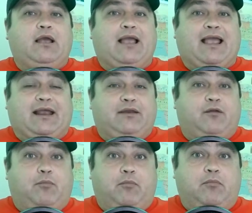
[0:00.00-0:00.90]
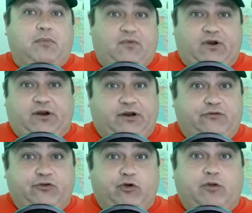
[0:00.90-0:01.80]
and they're
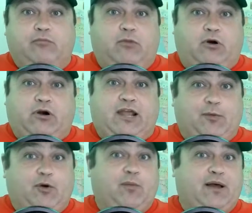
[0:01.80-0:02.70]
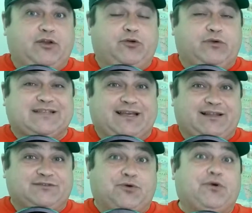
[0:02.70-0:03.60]
interviewing Mark Hamill about doing
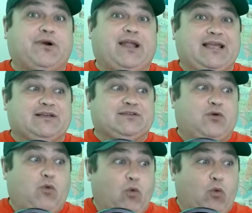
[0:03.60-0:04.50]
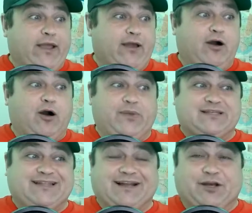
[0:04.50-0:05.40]
Skeletor is way up.
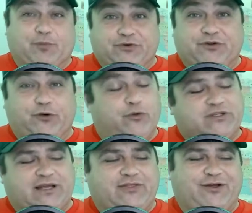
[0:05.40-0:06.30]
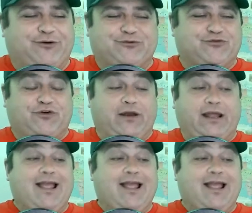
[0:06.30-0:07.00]
It's like number two, which I thought was funny.